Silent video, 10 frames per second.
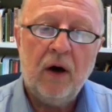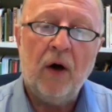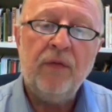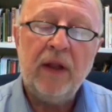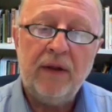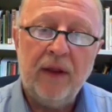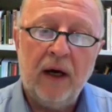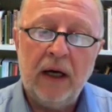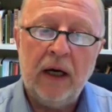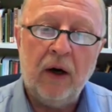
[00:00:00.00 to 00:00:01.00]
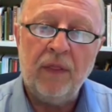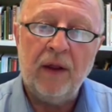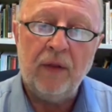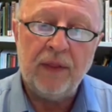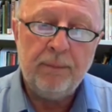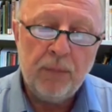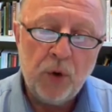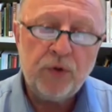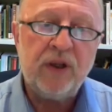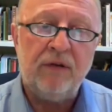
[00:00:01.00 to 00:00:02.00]
on the
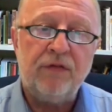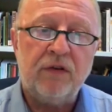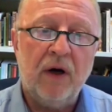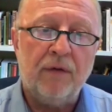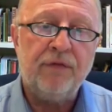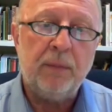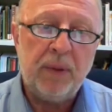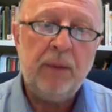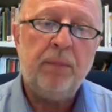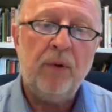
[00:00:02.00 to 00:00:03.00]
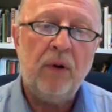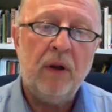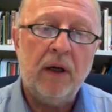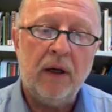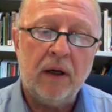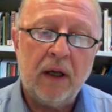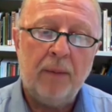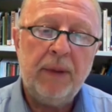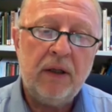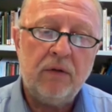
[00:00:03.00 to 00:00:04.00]
motives of the people
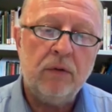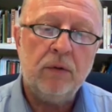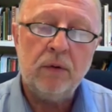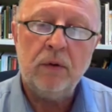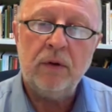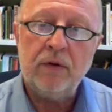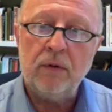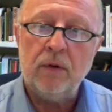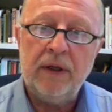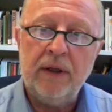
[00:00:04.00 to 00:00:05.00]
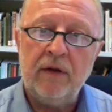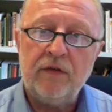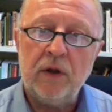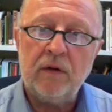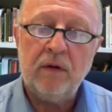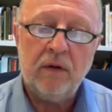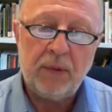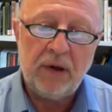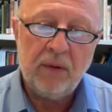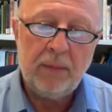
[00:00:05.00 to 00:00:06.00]
coming to a certain
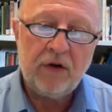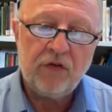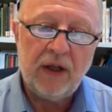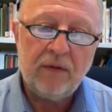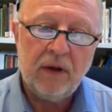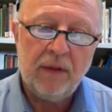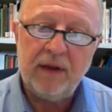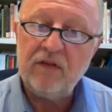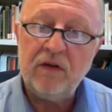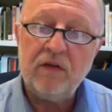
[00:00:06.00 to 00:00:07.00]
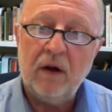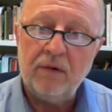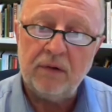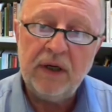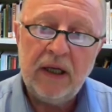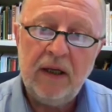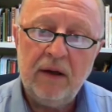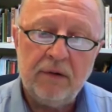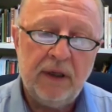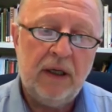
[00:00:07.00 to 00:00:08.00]
pilgrimage center. This is
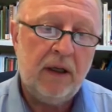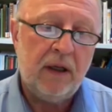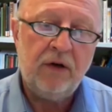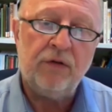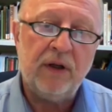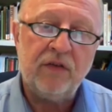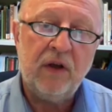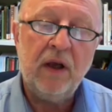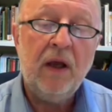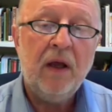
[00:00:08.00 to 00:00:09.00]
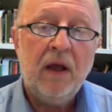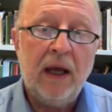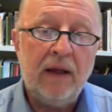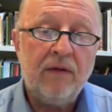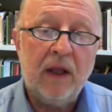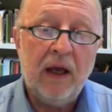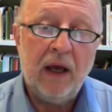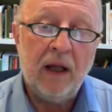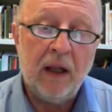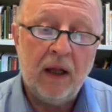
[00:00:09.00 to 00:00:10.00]
really interesting, and
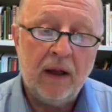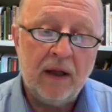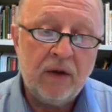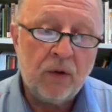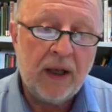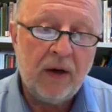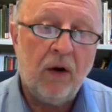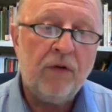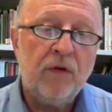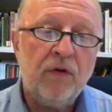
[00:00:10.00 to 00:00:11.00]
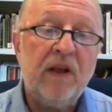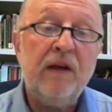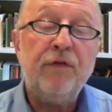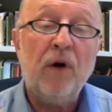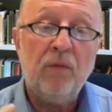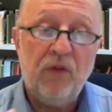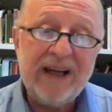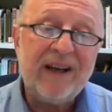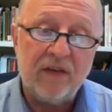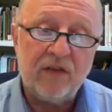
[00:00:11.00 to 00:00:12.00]
you can also see from
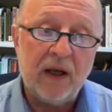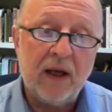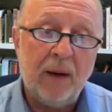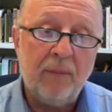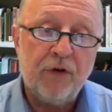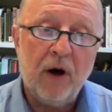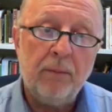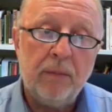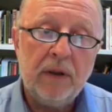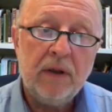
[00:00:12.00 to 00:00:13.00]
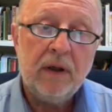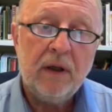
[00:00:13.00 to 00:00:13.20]
where does they come from.